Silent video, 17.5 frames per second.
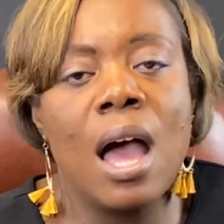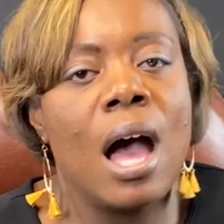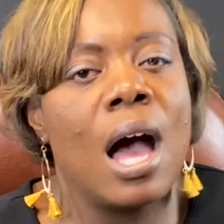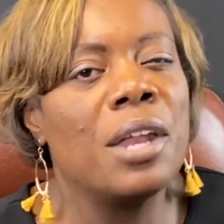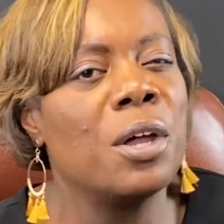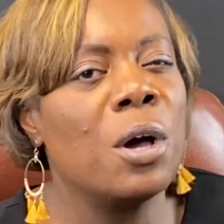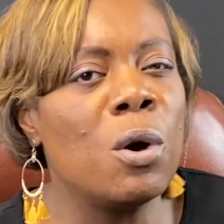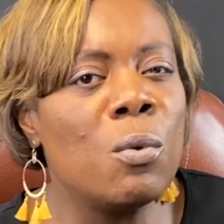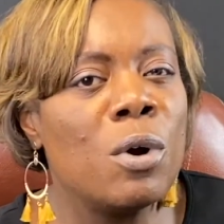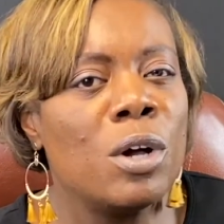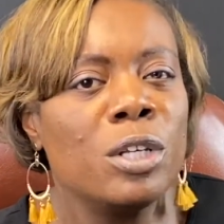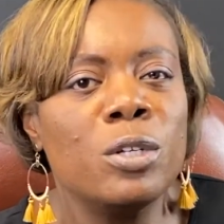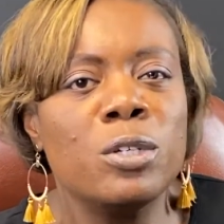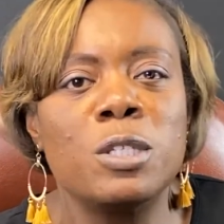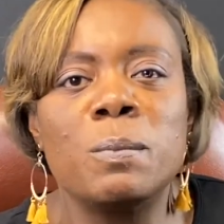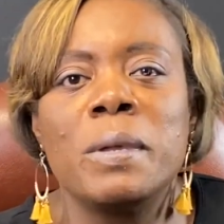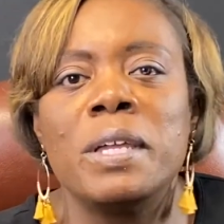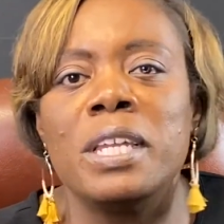I don't want you
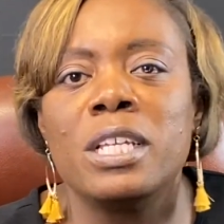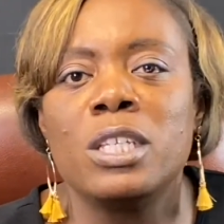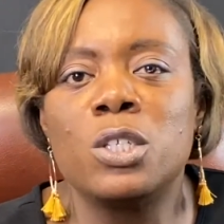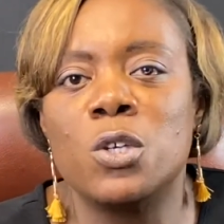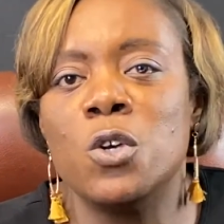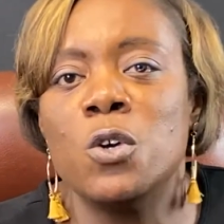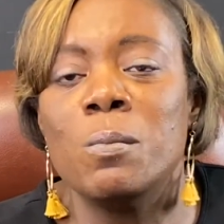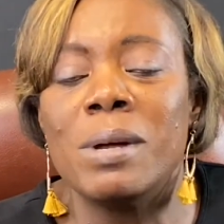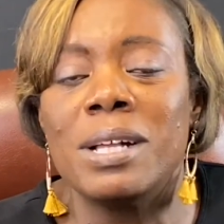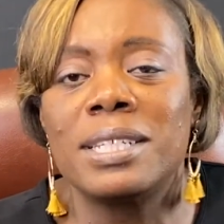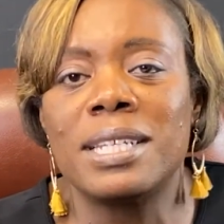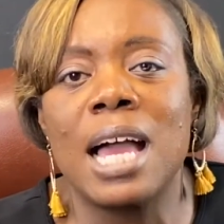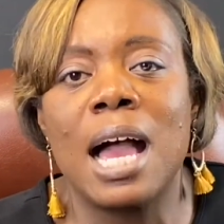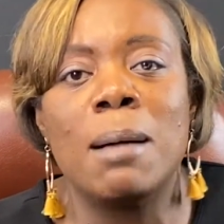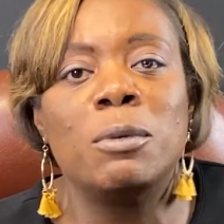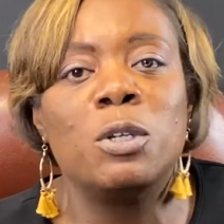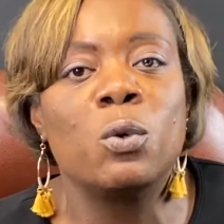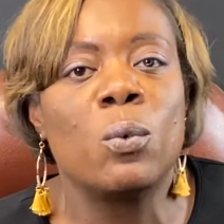spending too much
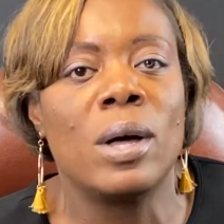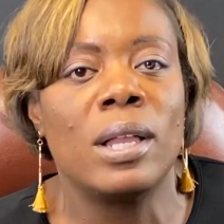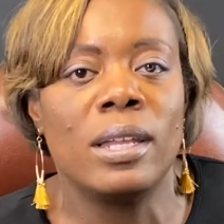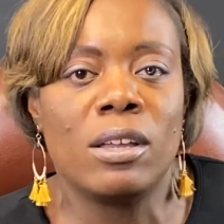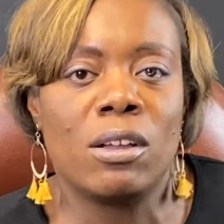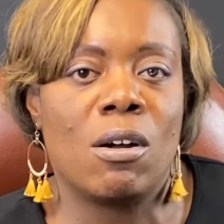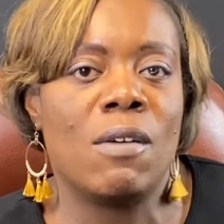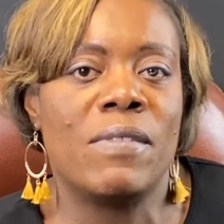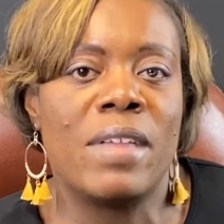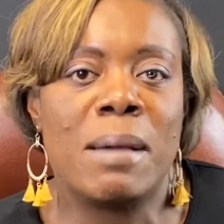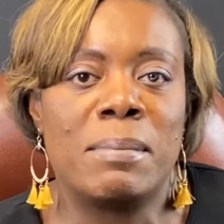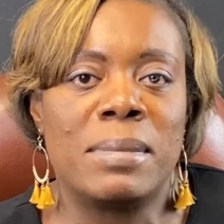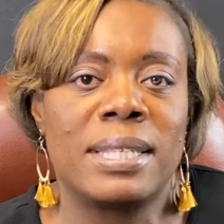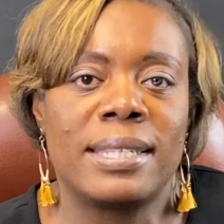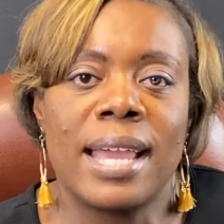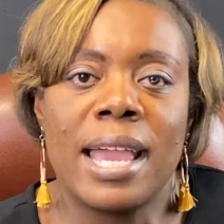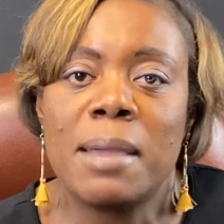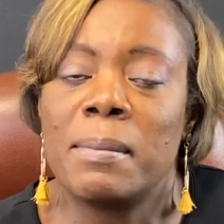time dwelling on that
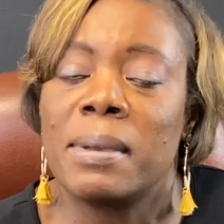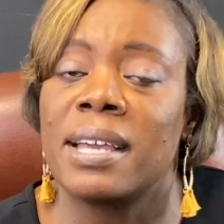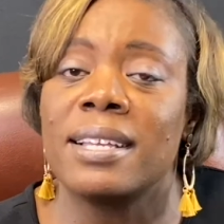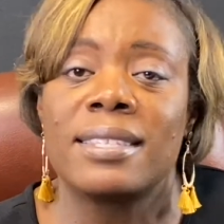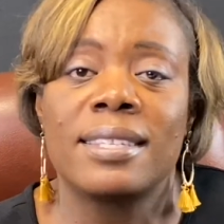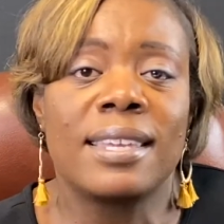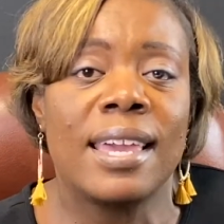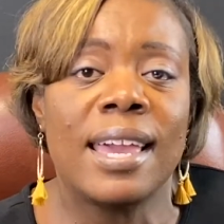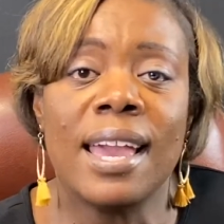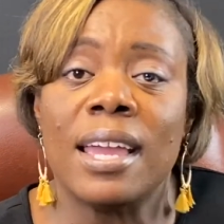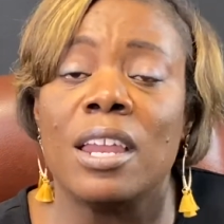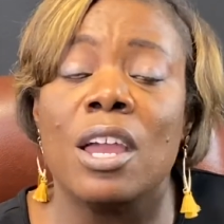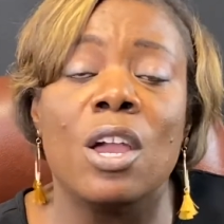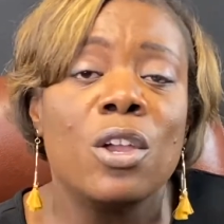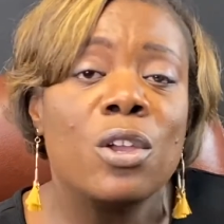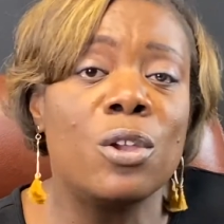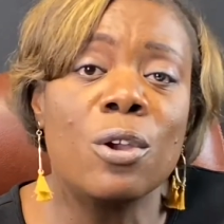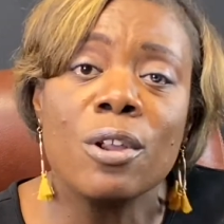mistake because again,
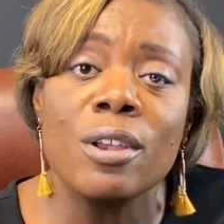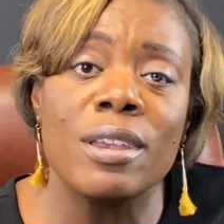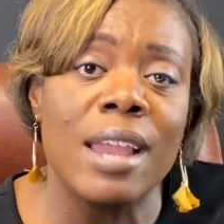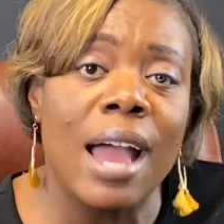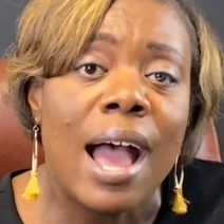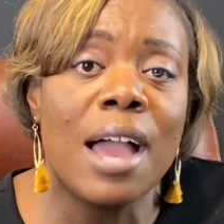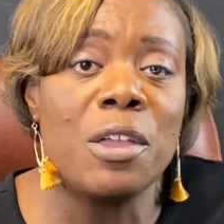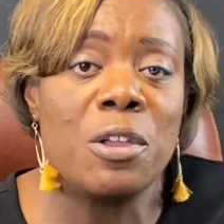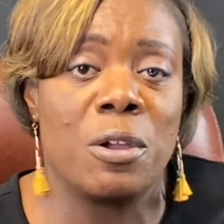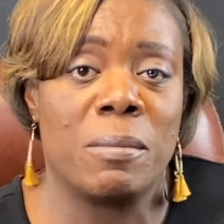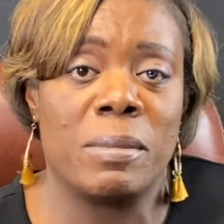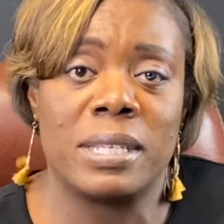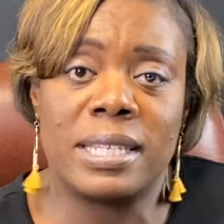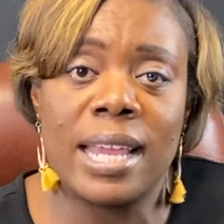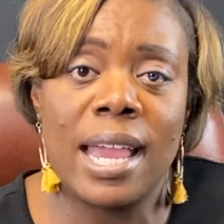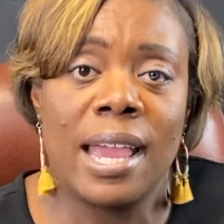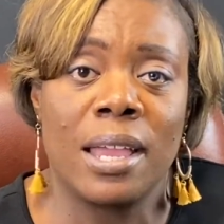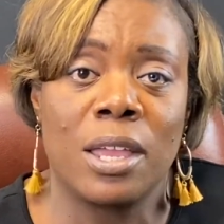you're not your
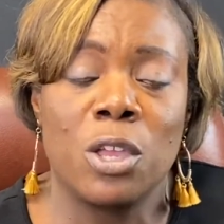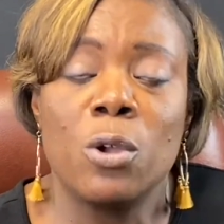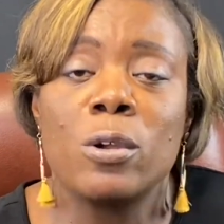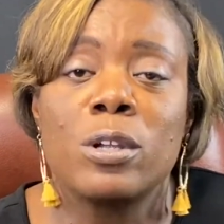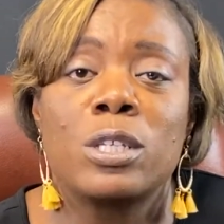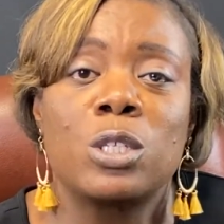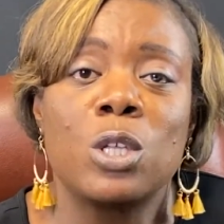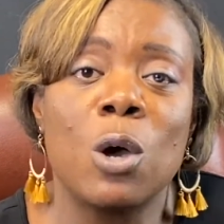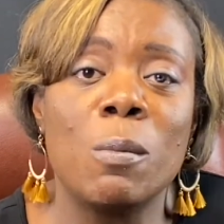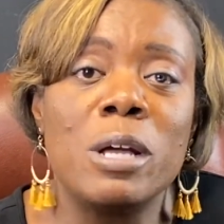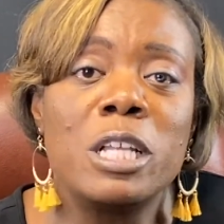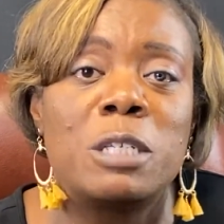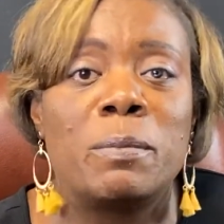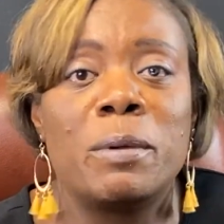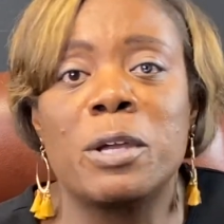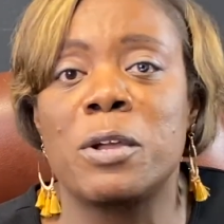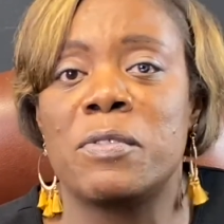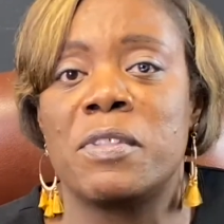mistake. You're so much
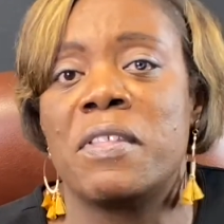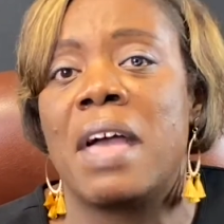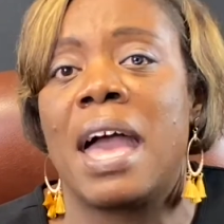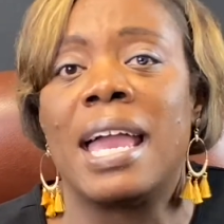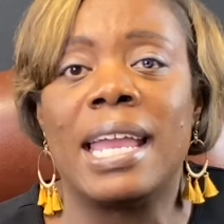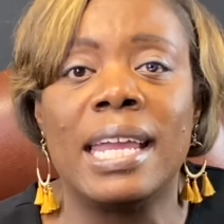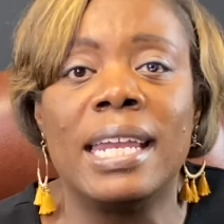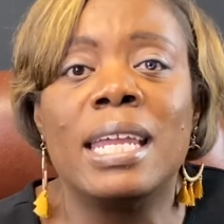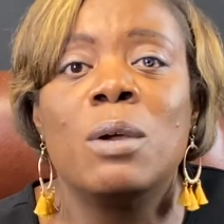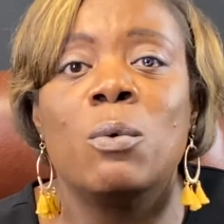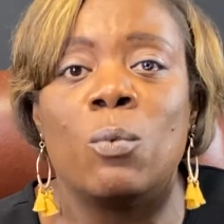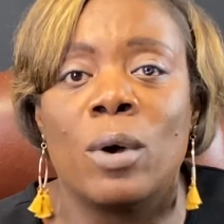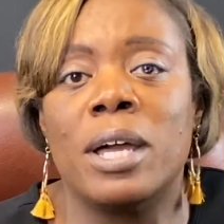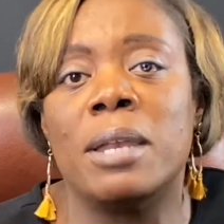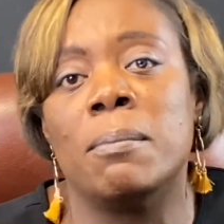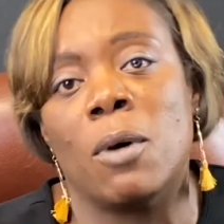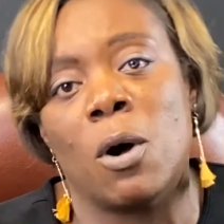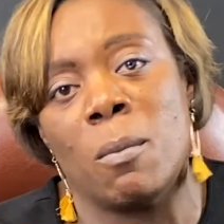bigger than that any
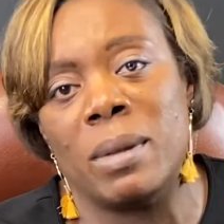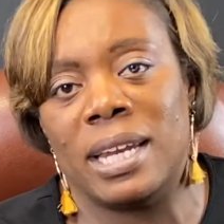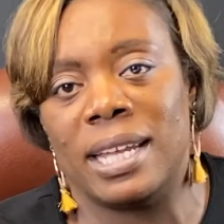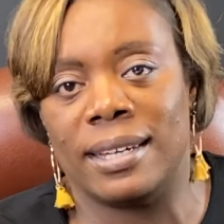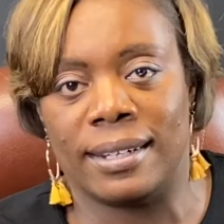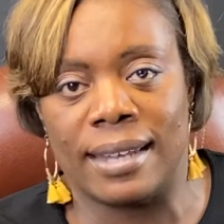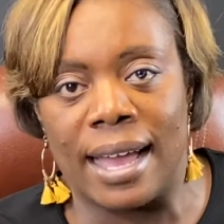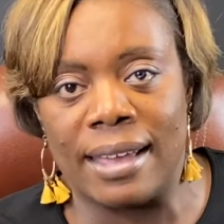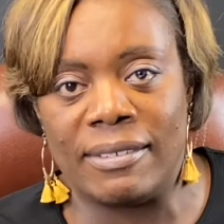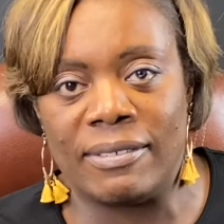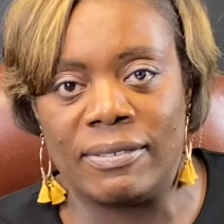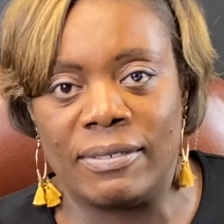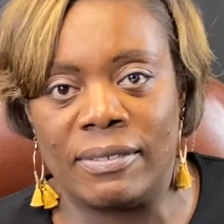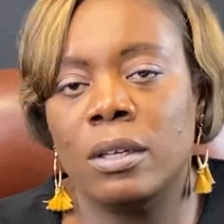one moment in life.